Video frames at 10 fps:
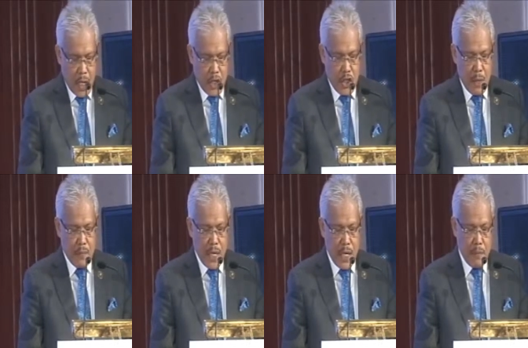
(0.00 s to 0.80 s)
At the same
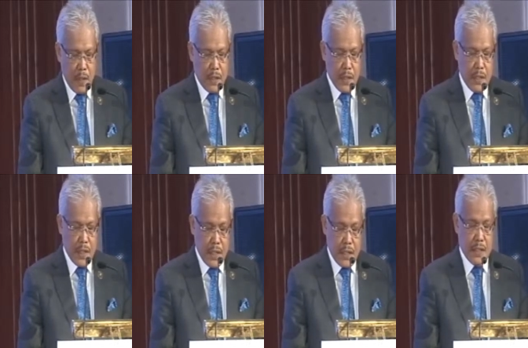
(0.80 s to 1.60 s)
time, it
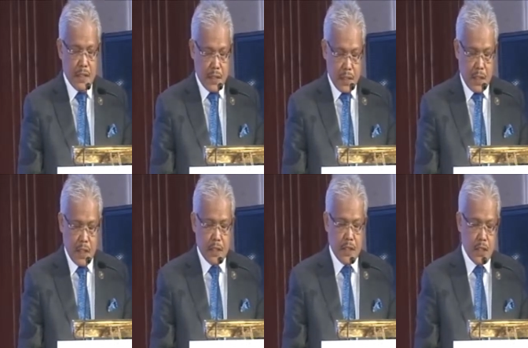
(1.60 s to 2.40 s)
necessitates
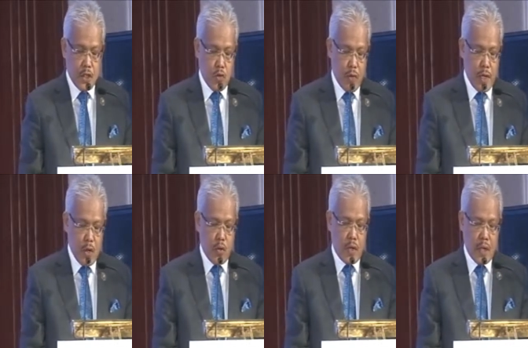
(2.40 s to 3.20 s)
us to
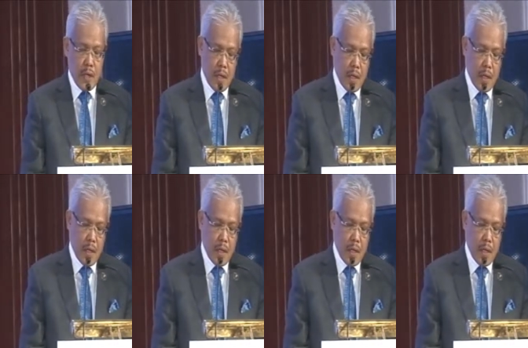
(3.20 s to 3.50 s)
relook